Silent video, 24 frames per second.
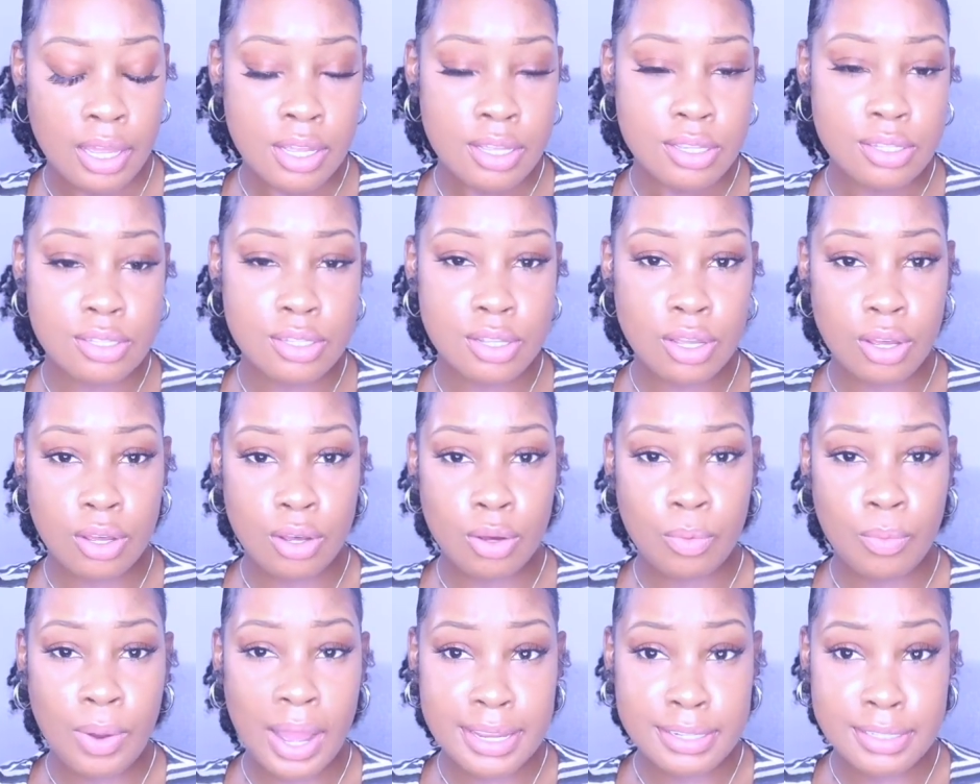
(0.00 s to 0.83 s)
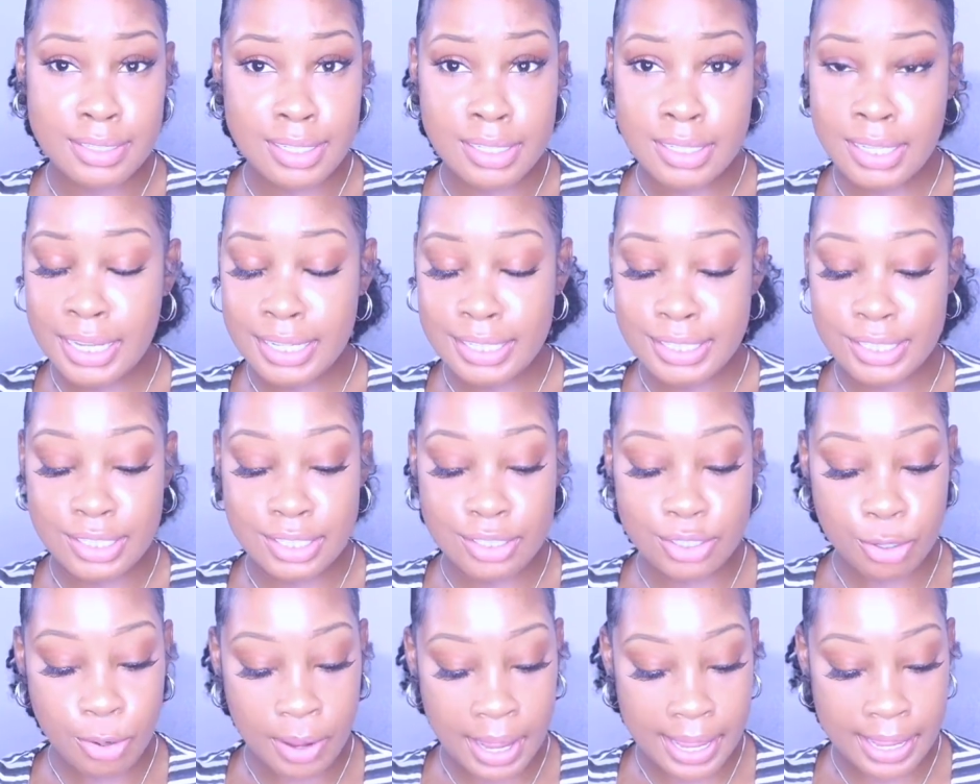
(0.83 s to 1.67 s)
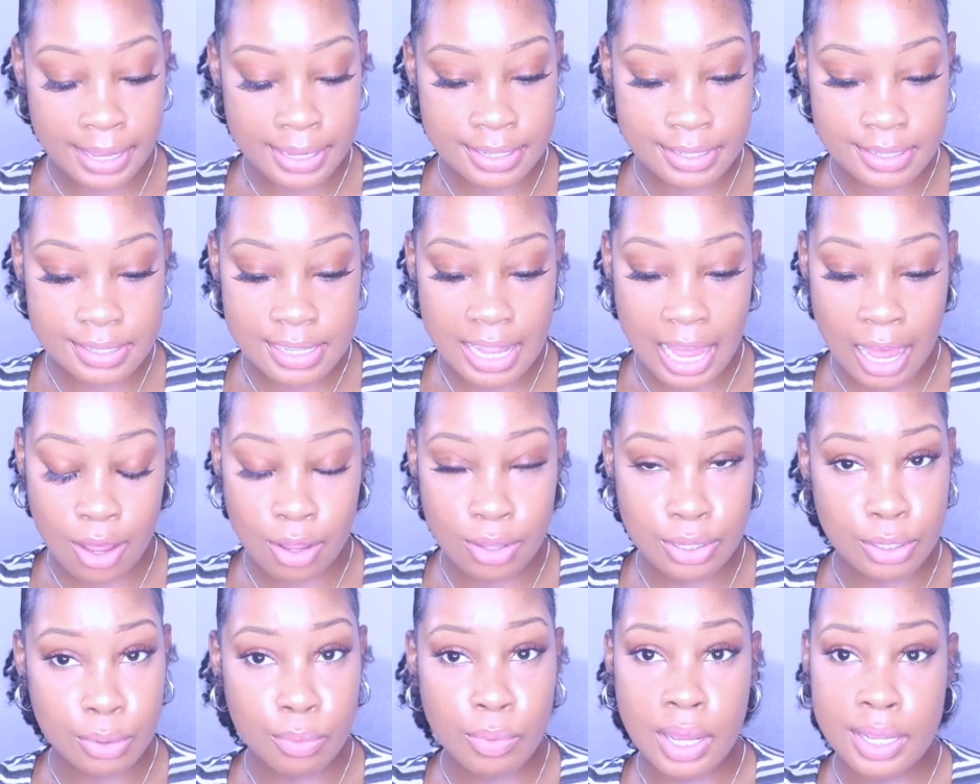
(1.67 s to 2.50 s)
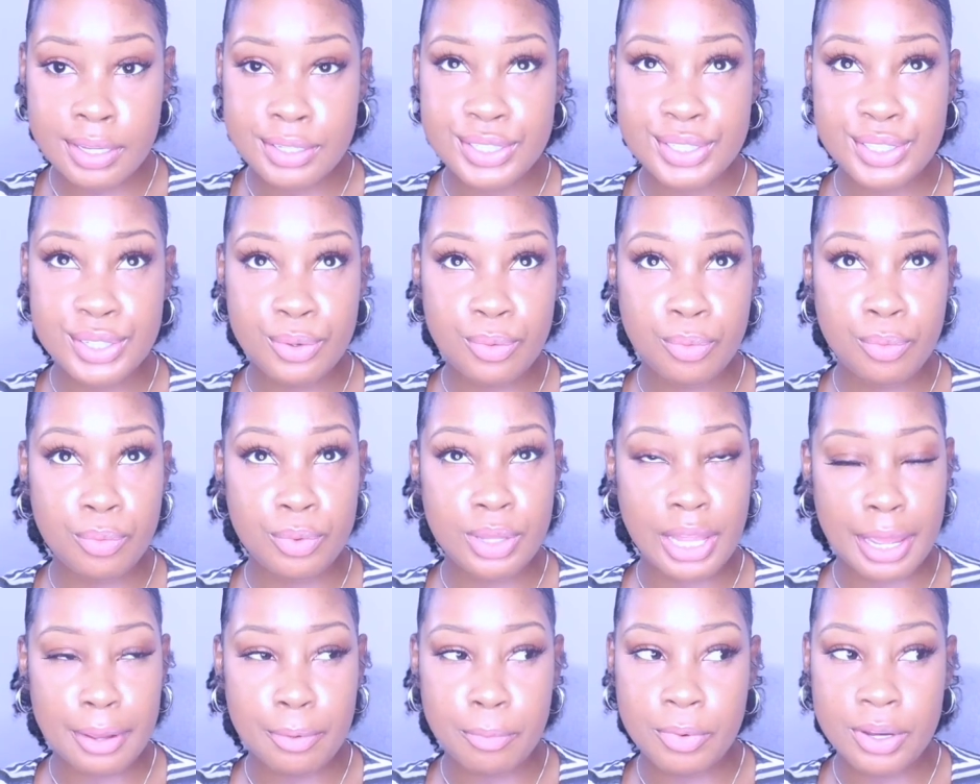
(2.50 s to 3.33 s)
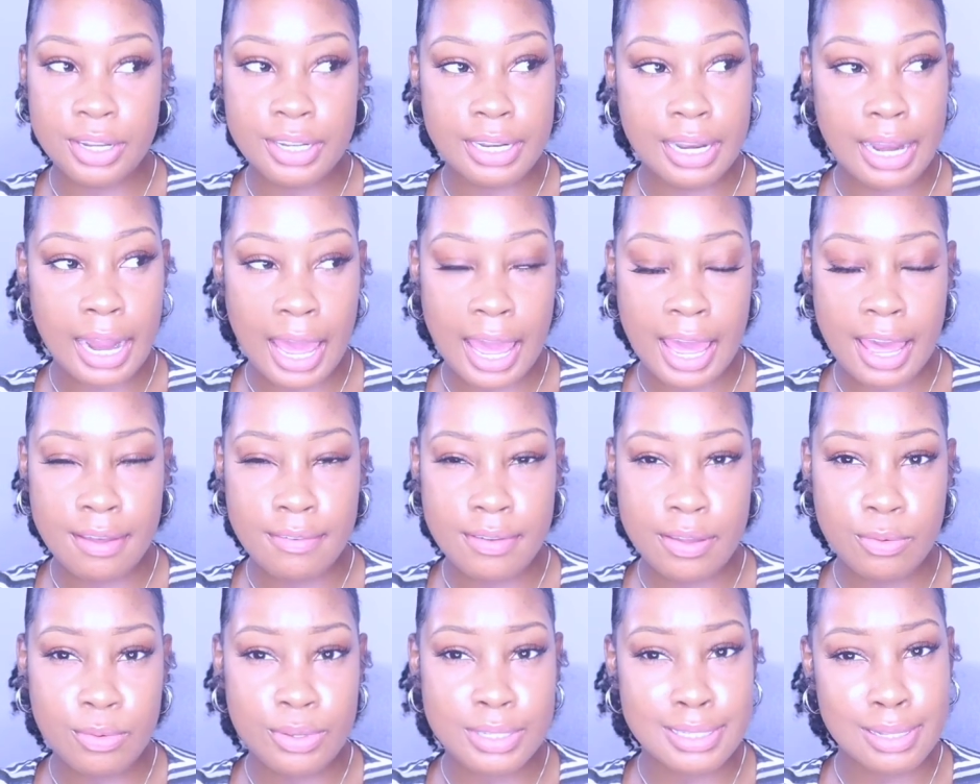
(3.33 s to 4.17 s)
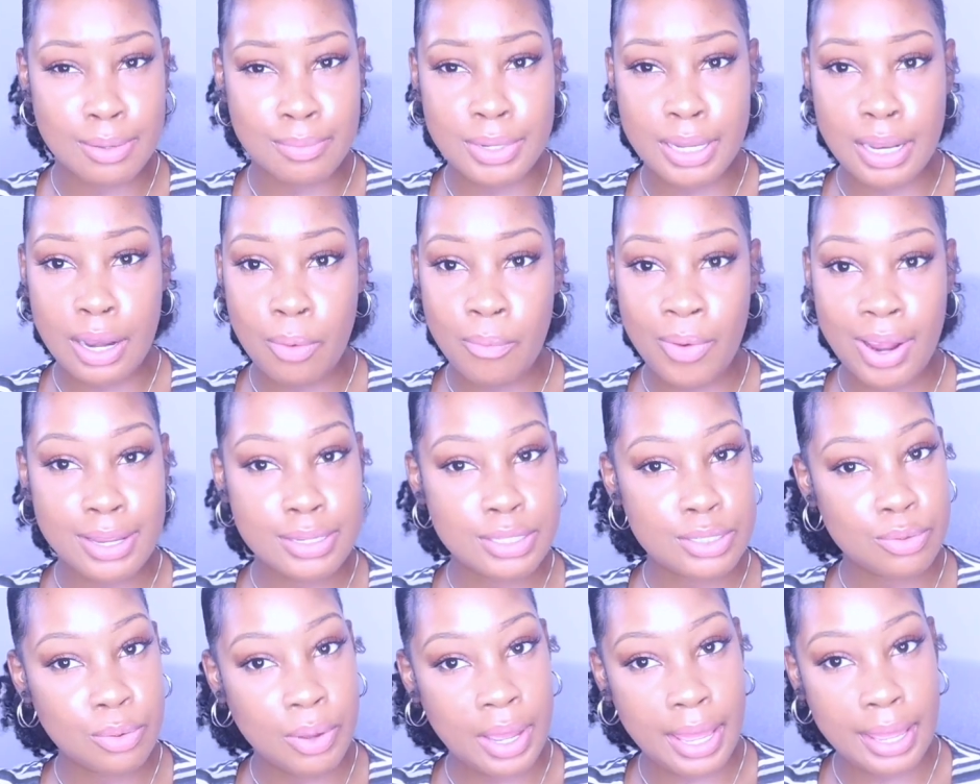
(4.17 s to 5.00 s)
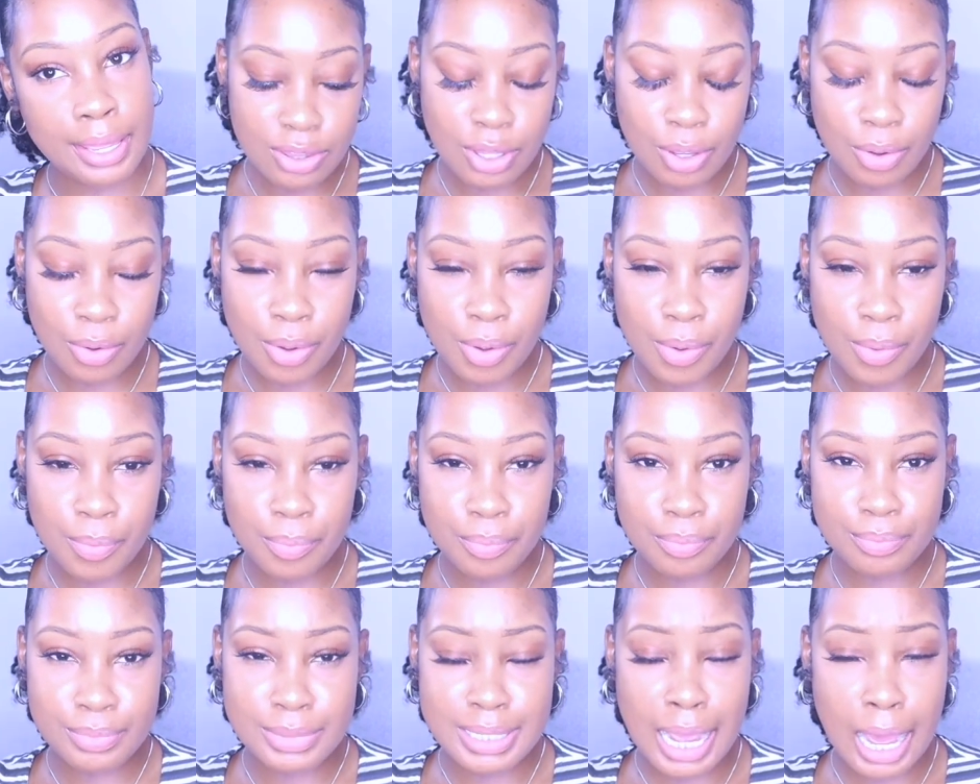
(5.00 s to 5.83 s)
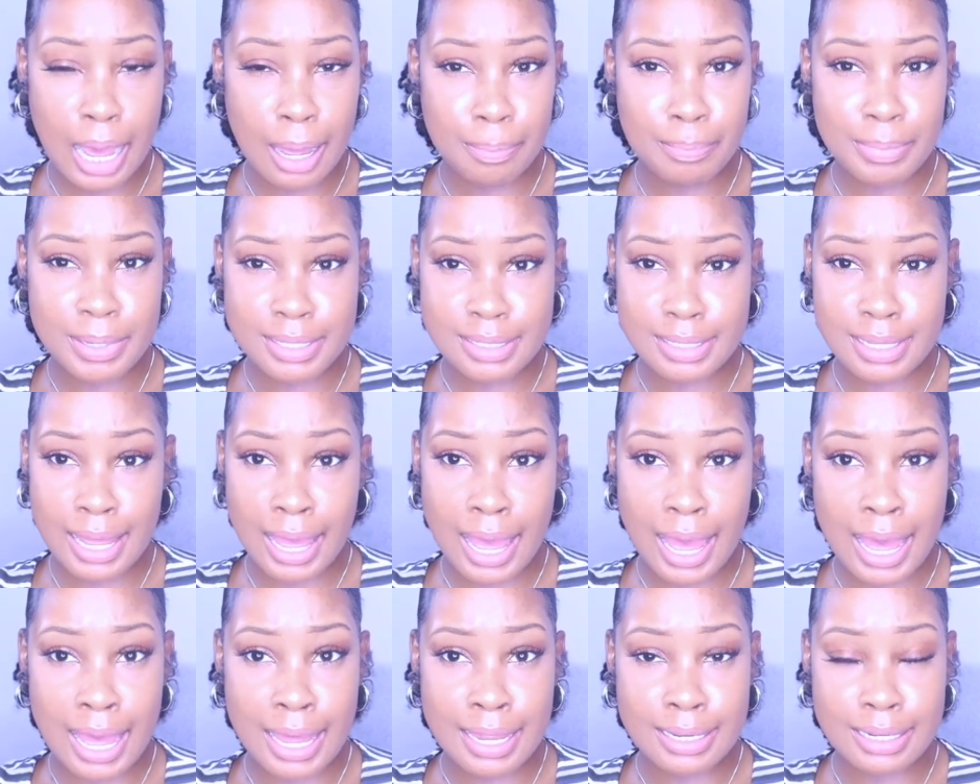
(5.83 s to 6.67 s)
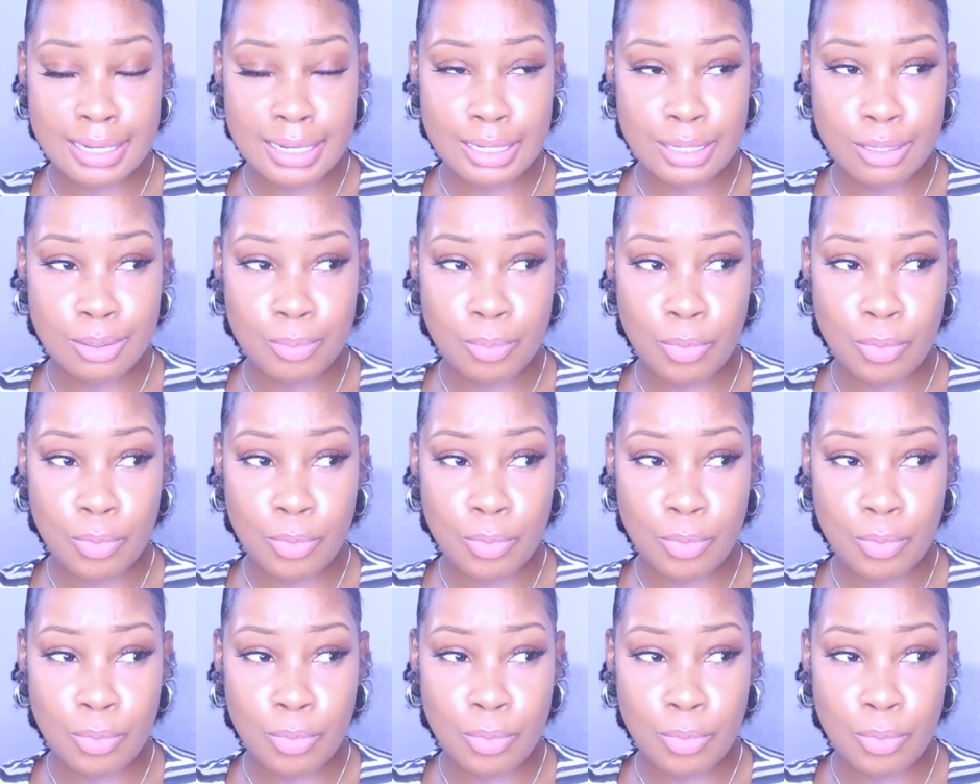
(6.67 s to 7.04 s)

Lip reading: So watch the lecture twice. I only watched it like 1.5. It was something that I watched twice. The topics that I needed